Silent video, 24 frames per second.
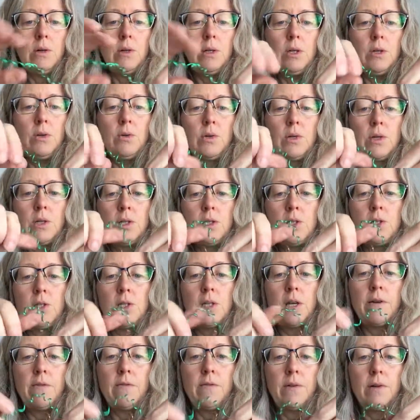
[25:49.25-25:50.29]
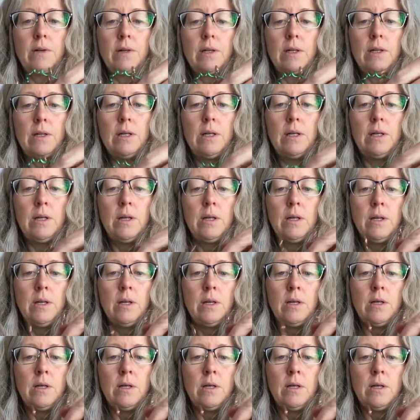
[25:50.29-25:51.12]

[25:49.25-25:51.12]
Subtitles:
you can definitely